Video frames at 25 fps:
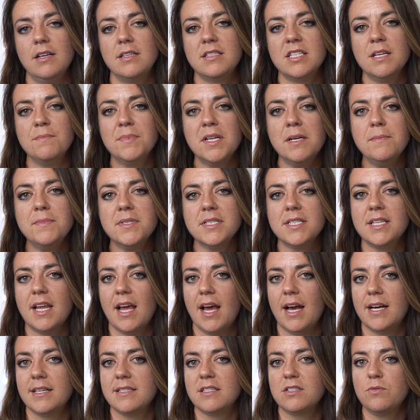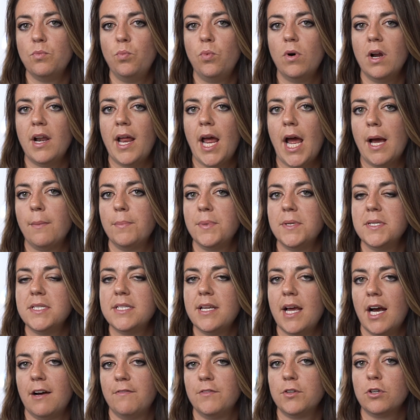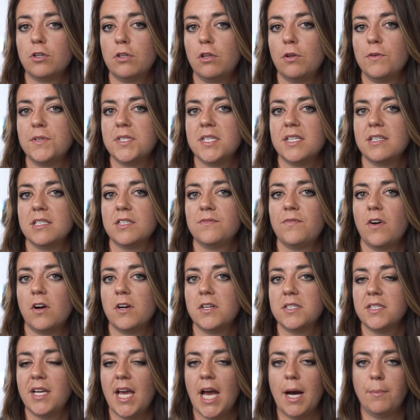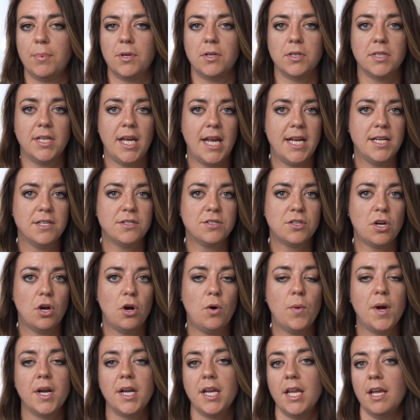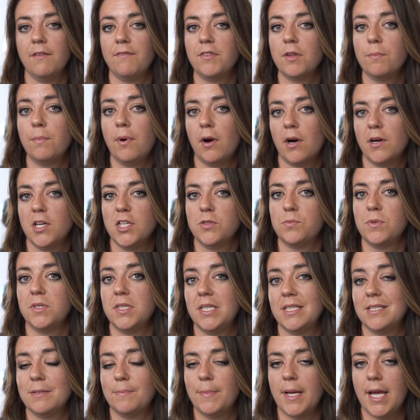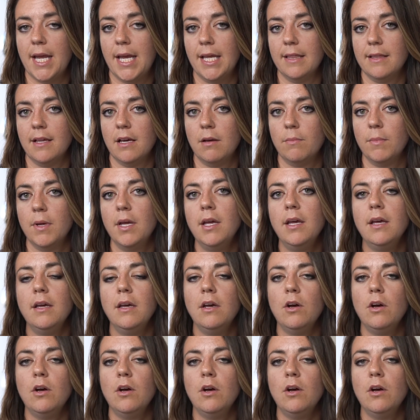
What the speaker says: Sometimes it's asked what happens after closing as far as capital gains go and if the parties will need to pay them.